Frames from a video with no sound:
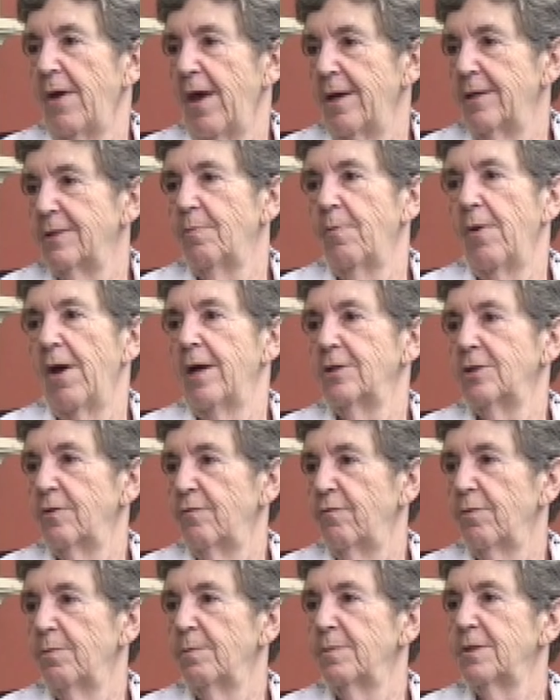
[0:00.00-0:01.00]
his
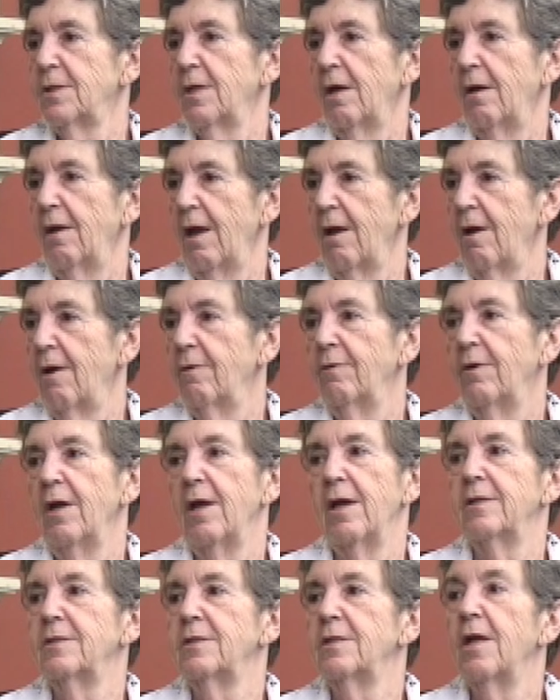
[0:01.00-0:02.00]
passion for Bassanio, and
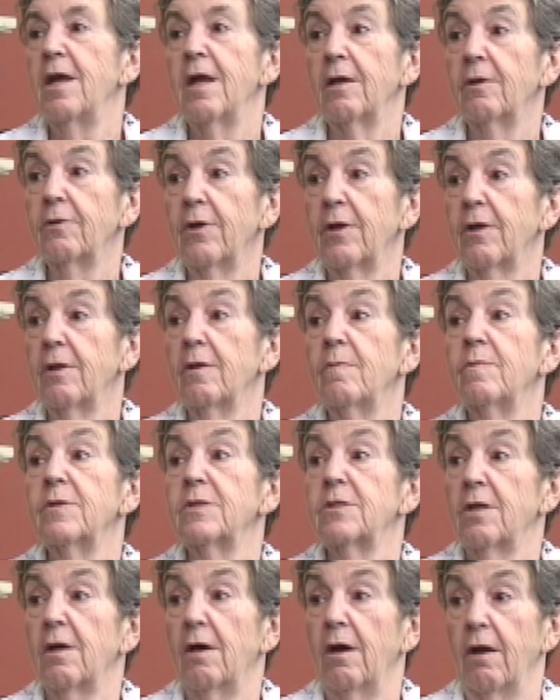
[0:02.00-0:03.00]
he has an inkling that
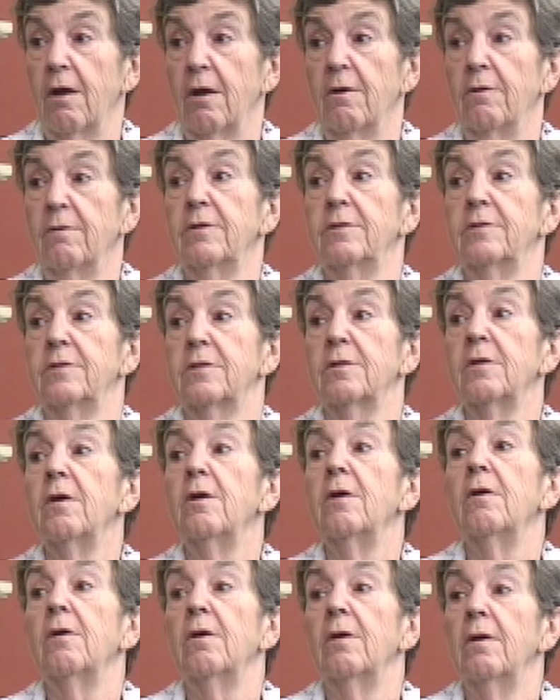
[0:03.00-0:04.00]
Bassanio is
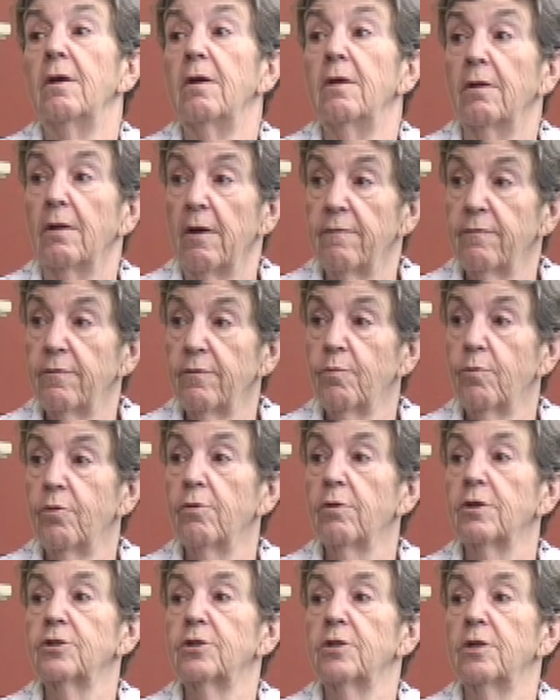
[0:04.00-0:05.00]
in love with
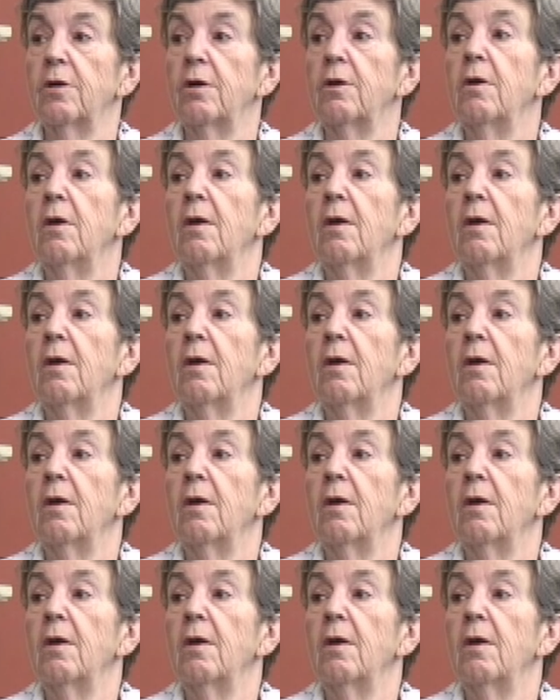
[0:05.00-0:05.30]
Portia.